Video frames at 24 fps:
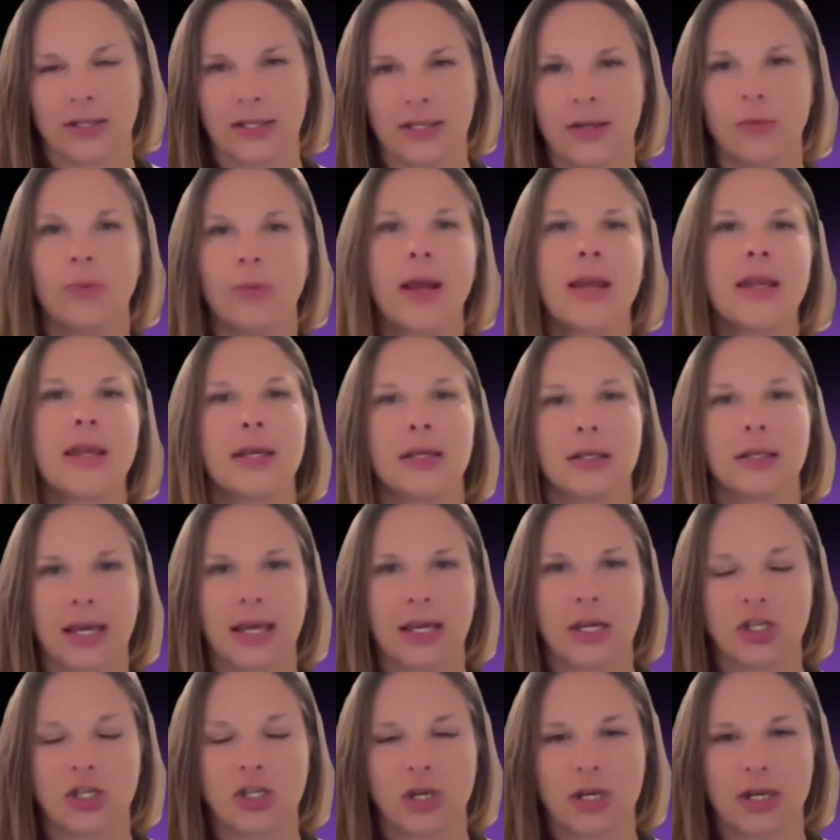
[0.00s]
is it
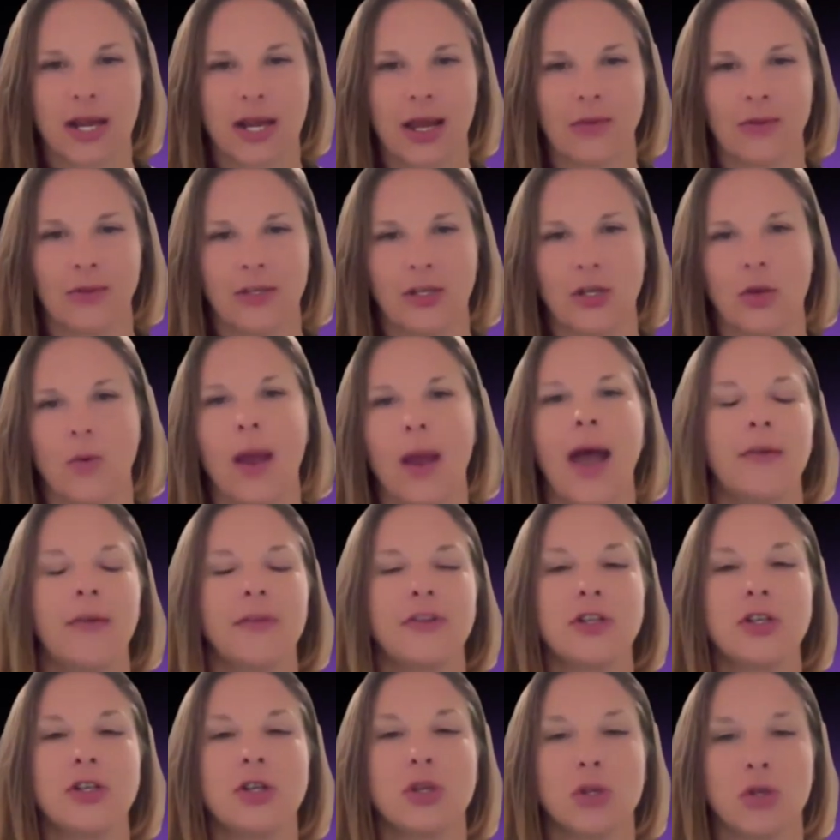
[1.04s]
regulation now that you
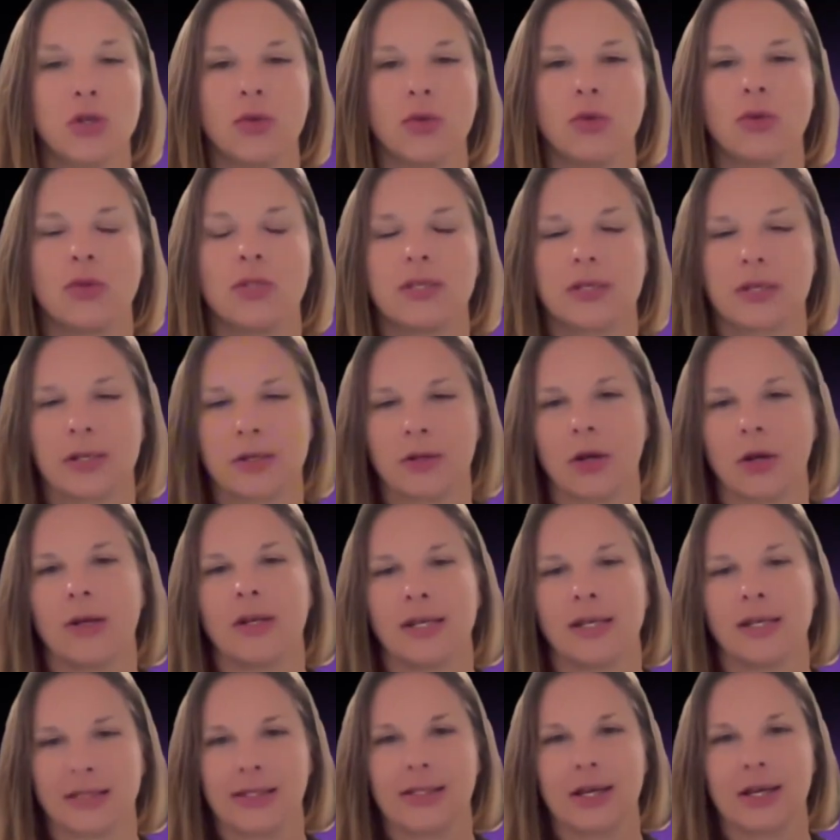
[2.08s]
have to use
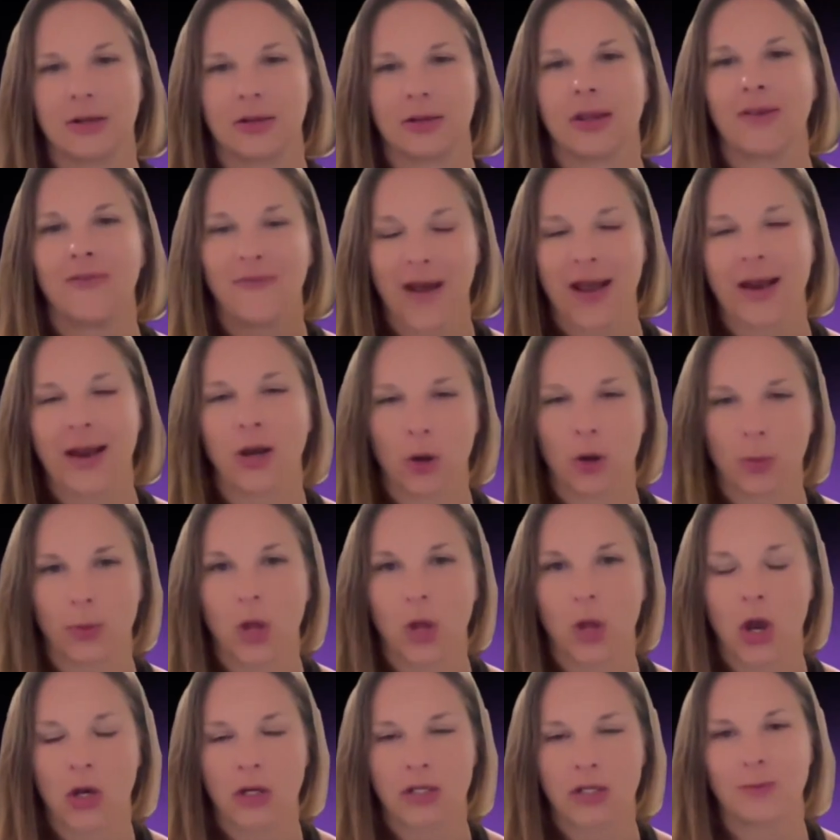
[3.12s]
not necessarily fire
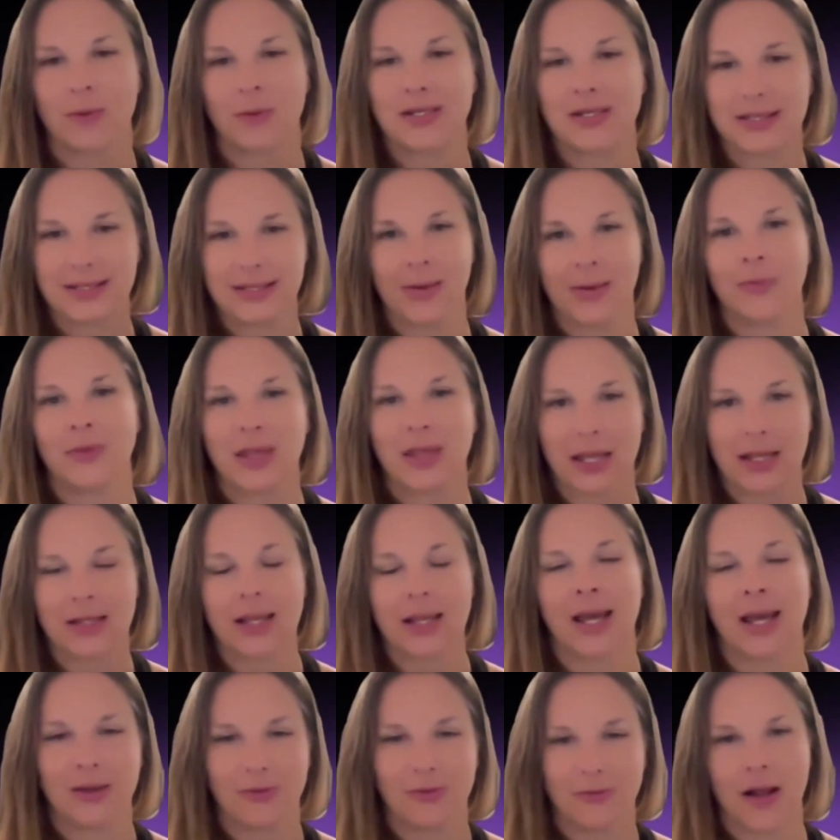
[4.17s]
blocks, but something
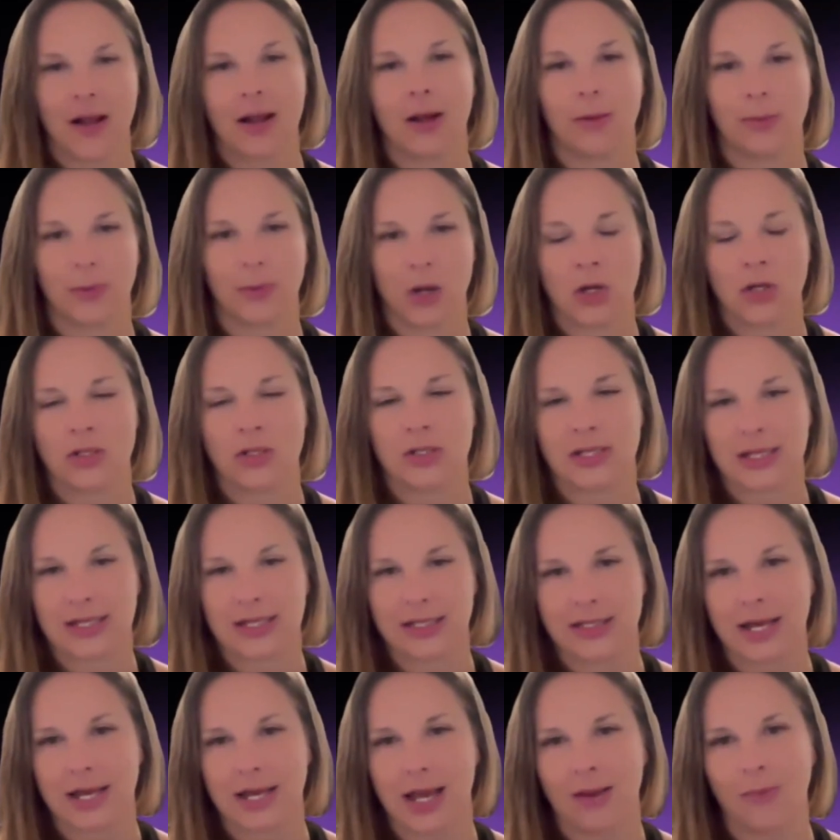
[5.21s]
like firebox,
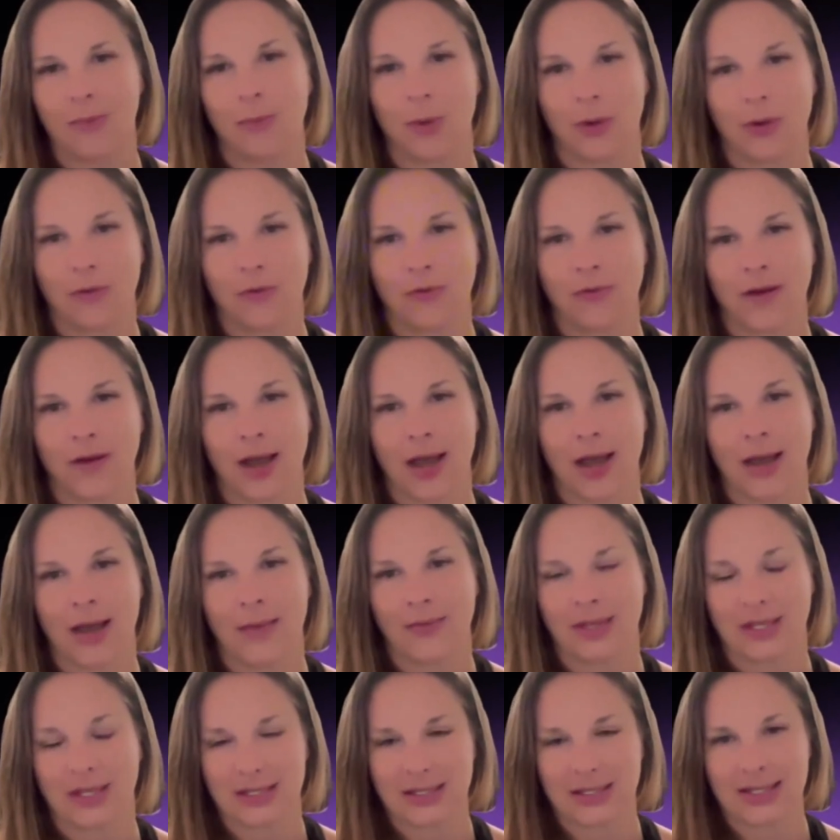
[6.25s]
this type of
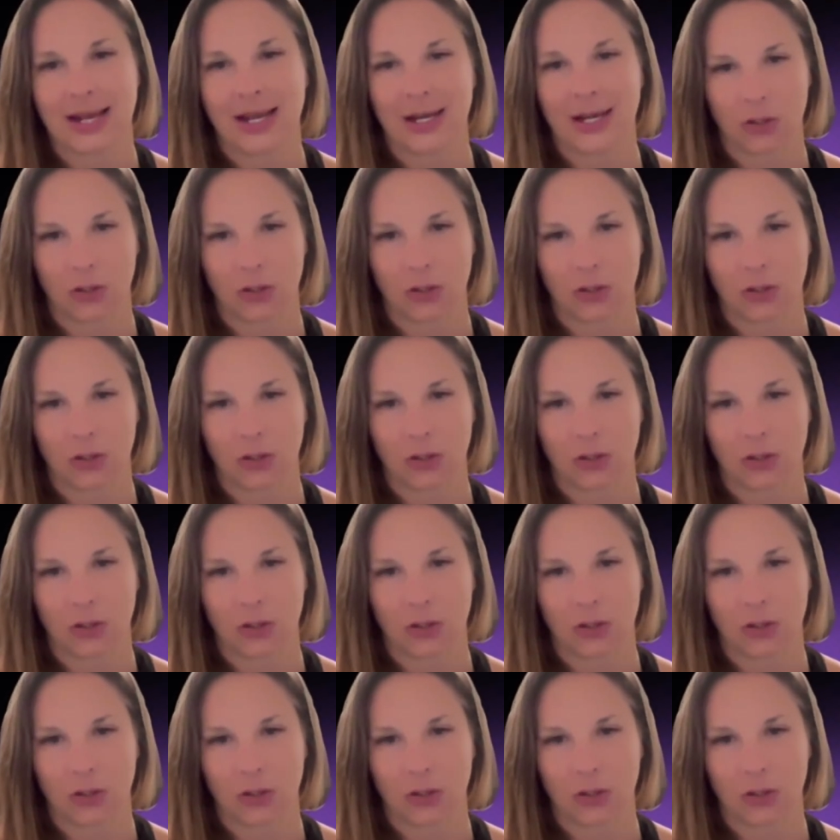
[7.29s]
this